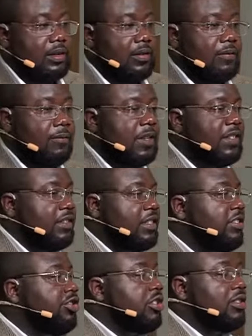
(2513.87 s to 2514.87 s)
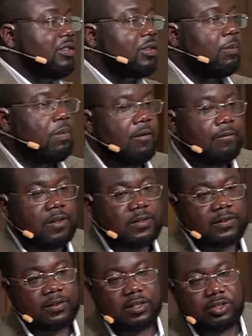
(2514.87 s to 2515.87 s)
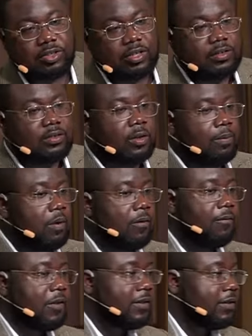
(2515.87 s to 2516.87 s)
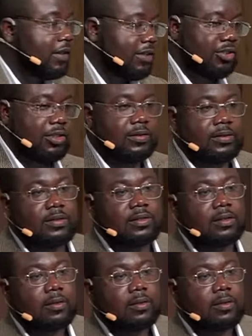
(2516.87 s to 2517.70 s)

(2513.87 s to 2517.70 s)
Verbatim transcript: physicians upon physicians upon physicians.